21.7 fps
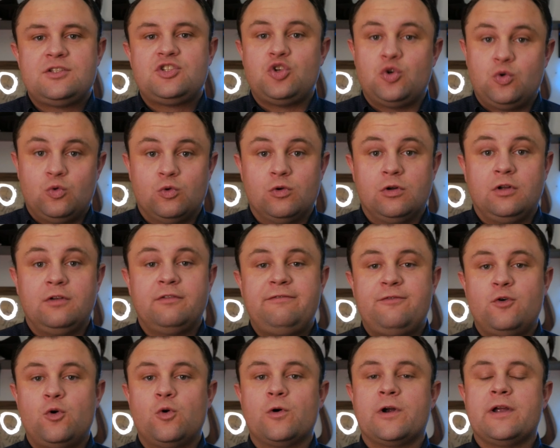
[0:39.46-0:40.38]
tool
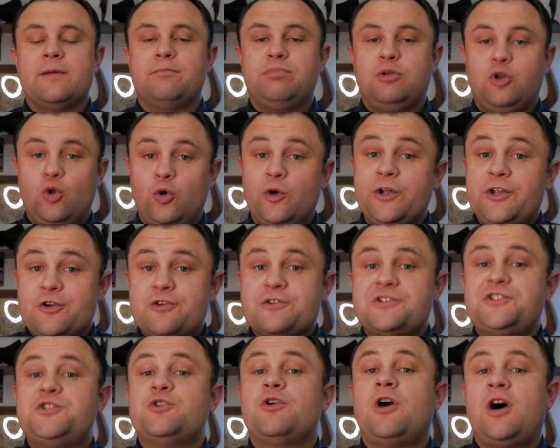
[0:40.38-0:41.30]
for
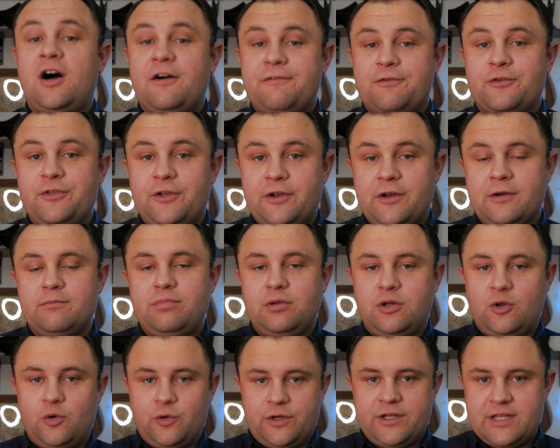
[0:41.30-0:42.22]
employers to offer their
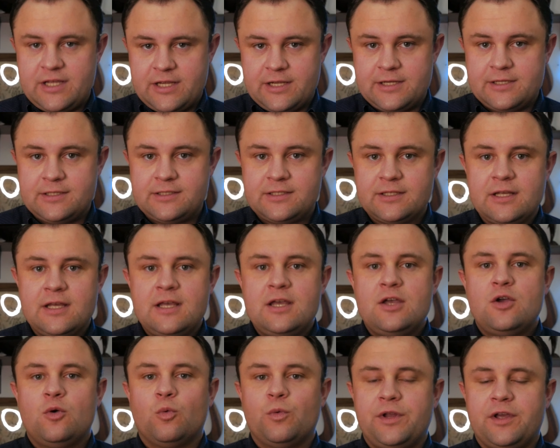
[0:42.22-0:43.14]
employees
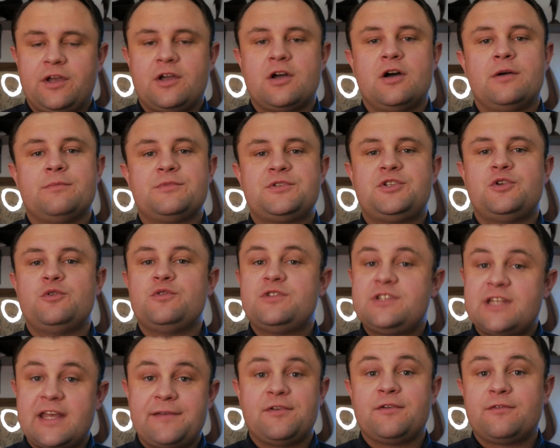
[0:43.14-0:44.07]
when it comes to
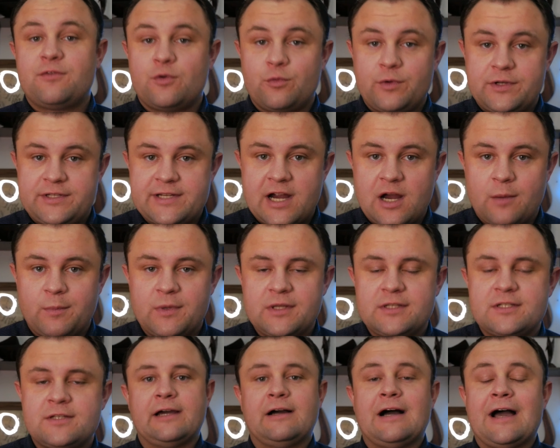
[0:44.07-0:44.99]
saving for
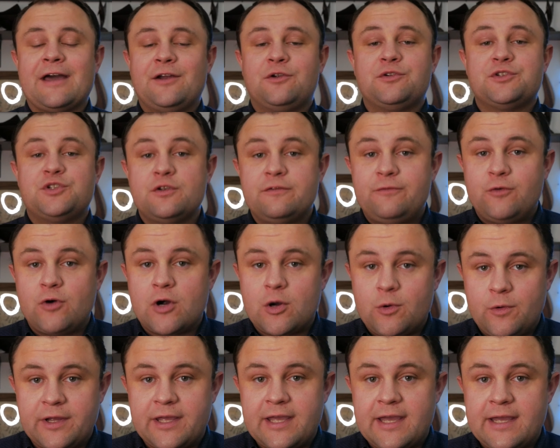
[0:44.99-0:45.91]
retirement. Now, I don't do
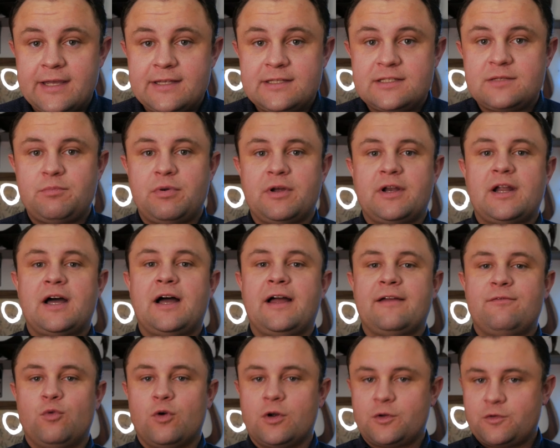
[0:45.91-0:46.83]
401ks, but
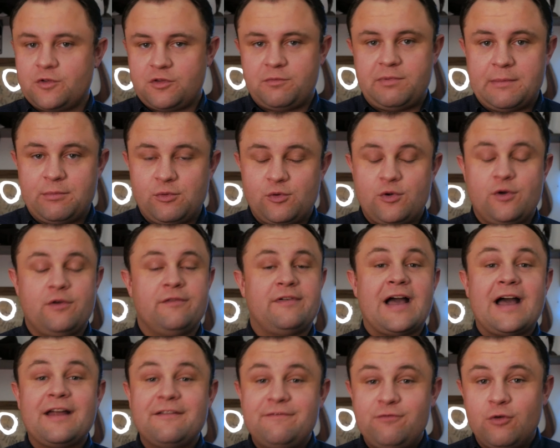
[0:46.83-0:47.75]
I've worked with people who've
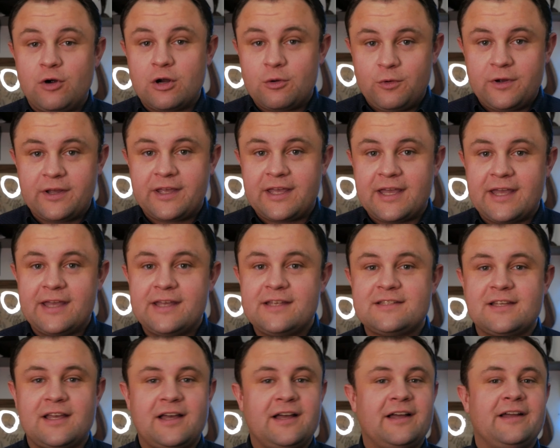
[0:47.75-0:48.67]
had
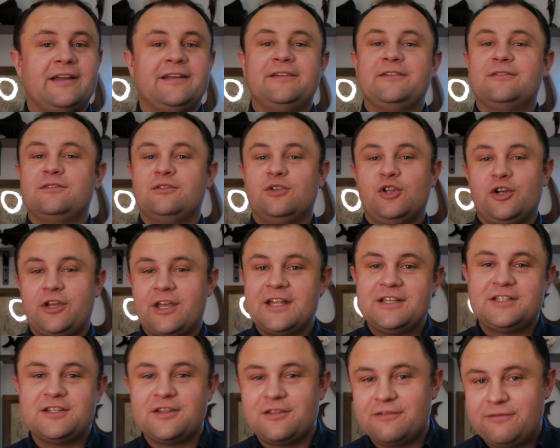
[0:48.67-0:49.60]
401ks. I look
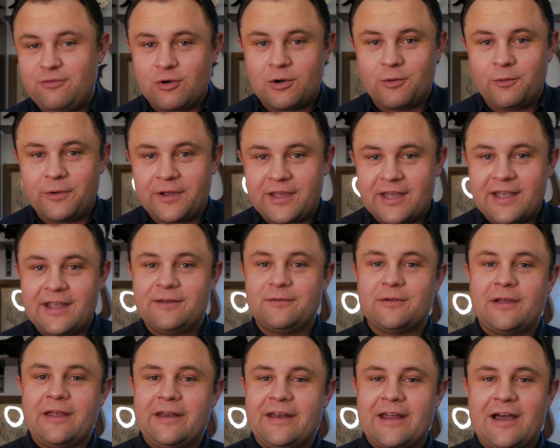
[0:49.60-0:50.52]
into the
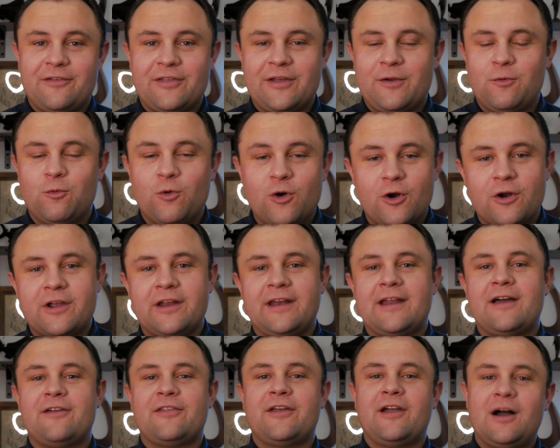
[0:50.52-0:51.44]
401k and how they work
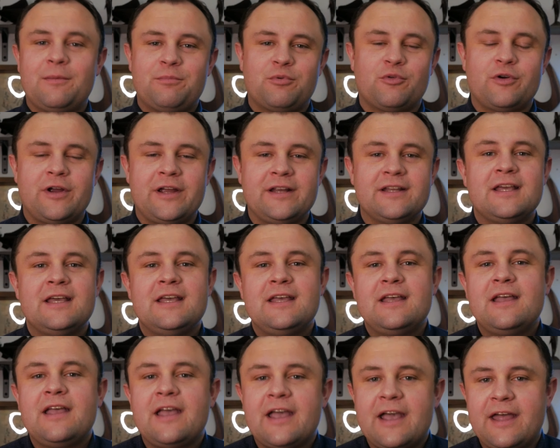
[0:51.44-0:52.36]
and how they operate,
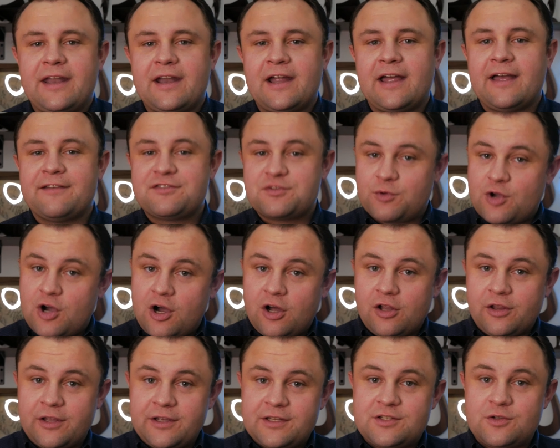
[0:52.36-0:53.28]
and I have some
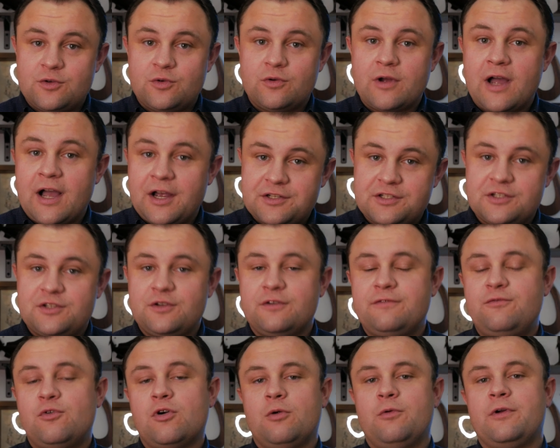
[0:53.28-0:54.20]
colleagues who actually do
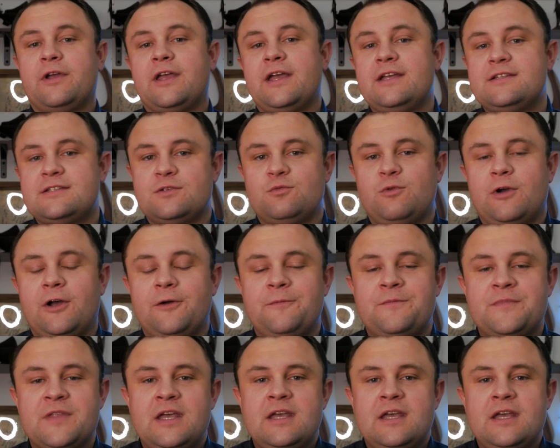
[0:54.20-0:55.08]
401ks as well.